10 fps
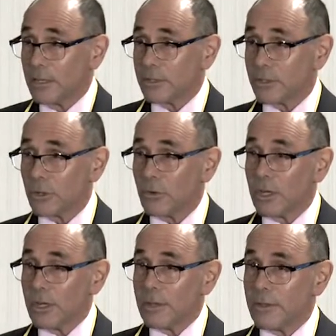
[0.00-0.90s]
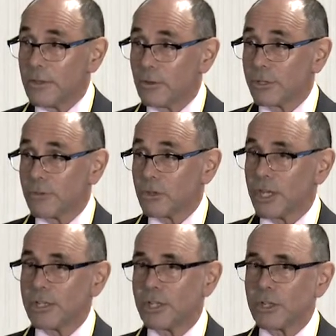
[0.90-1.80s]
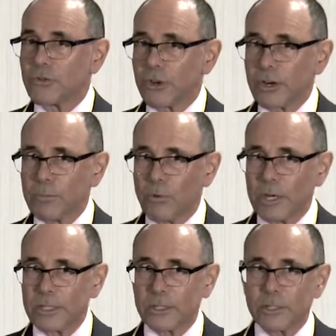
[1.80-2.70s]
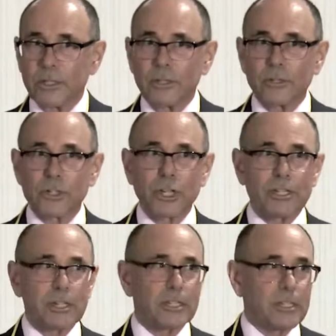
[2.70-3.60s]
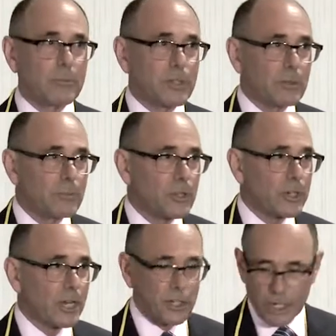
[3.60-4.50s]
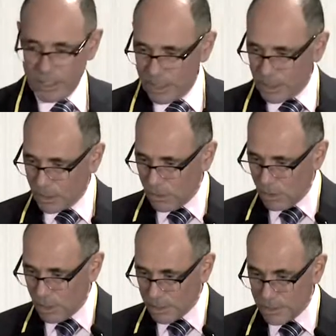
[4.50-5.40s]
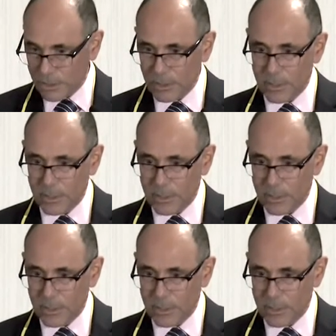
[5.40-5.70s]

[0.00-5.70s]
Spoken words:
So those of you chasing trigger points, you're chasing symptoms, you're not chasing the cause.